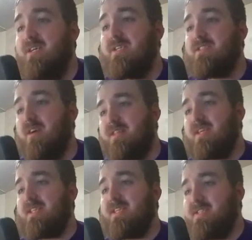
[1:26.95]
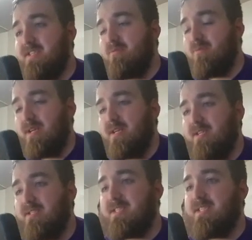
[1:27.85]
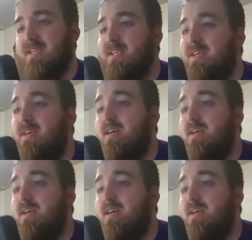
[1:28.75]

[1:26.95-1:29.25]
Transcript: So I think this year we're going to see